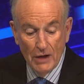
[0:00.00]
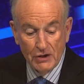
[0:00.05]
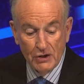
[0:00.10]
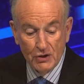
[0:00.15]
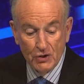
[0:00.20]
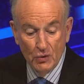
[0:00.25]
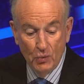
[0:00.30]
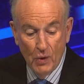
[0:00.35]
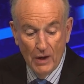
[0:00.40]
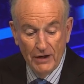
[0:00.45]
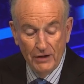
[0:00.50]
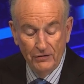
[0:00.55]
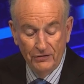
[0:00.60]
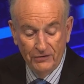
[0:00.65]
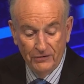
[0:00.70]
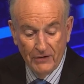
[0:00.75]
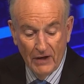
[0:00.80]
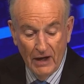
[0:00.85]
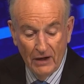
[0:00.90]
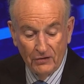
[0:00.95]

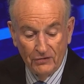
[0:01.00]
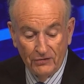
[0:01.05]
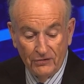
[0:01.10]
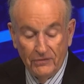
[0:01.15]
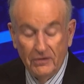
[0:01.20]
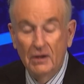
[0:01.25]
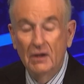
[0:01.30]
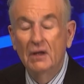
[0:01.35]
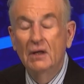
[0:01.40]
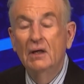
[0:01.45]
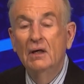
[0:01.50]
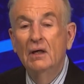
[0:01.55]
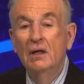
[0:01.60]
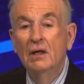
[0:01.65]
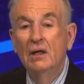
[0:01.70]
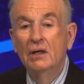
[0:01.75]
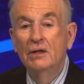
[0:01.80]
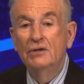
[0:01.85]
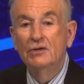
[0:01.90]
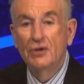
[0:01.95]
26th,
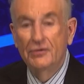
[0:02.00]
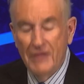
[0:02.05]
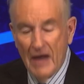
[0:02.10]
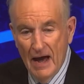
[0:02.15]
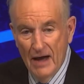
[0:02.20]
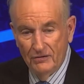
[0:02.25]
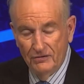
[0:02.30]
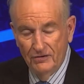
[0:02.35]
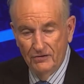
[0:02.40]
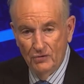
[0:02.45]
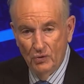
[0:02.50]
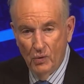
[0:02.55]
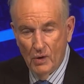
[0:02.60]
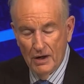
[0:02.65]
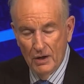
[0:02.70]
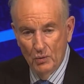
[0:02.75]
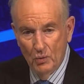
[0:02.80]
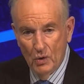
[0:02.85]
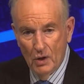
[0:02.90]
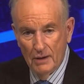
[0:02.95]

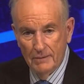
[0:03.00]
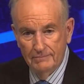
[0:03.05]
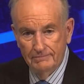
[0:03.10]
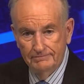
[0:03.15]
2021,